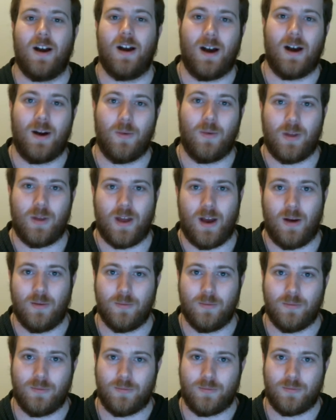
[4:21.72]
we have
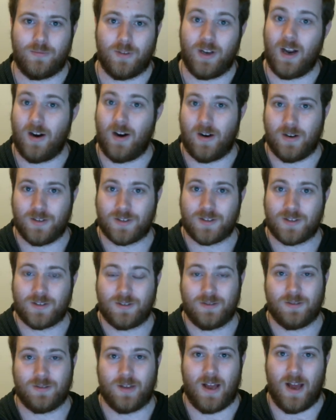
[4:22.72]
Daenerys,
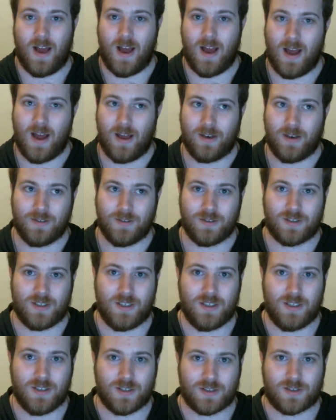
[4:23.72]
and
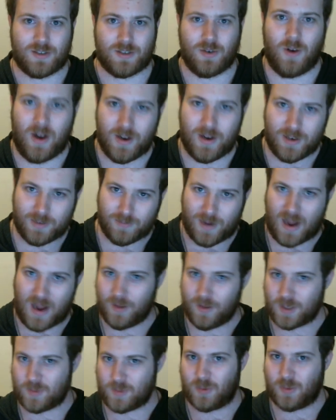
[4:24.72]
she's trying to
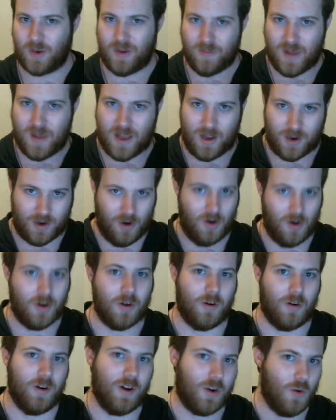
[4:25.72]
balance between being a
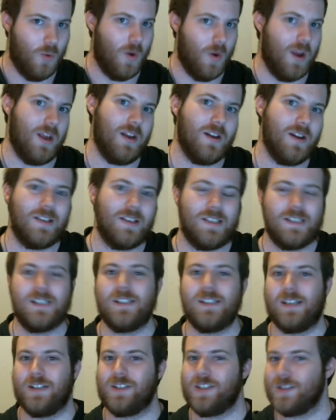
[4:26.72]
conqueror and a queen,
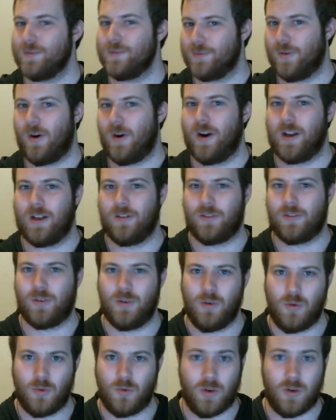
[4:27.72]
and she isn't finding it
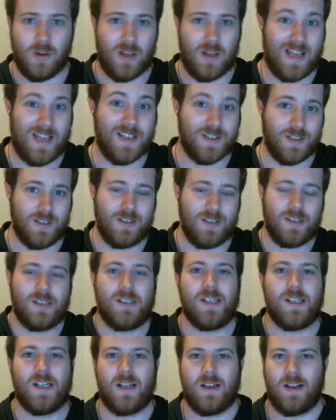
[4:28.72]
too easy.
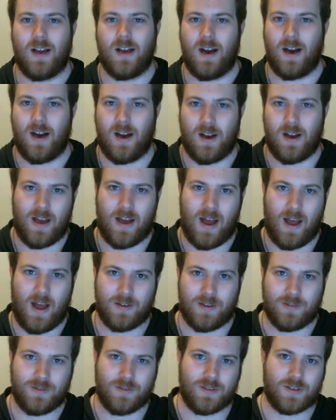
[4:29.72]

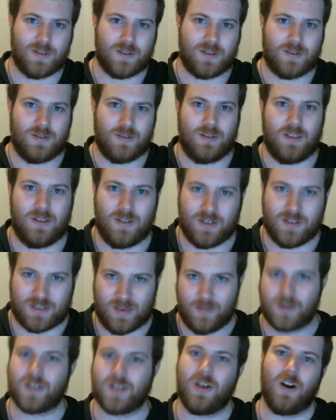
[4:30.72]
And in this
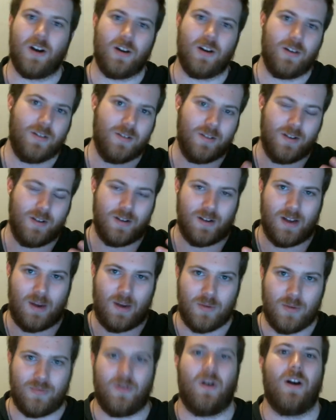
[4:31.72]
episode, we
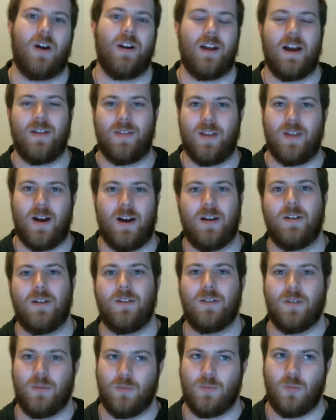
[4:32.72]
find out that
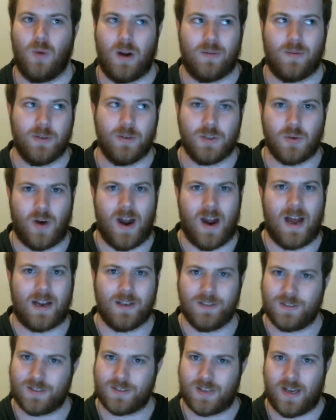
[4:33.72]
one of her
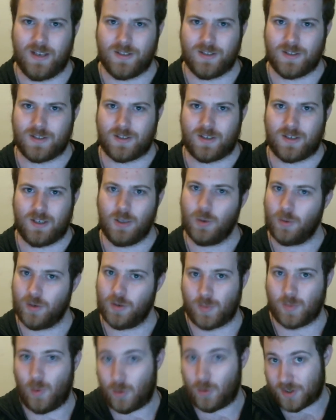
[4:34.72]
dragons has killed a
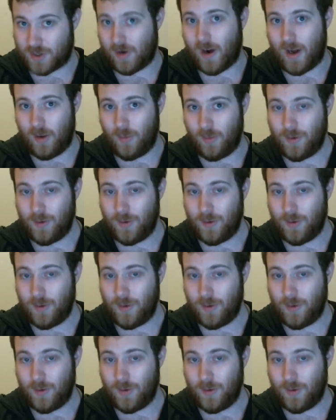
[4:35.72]
small child.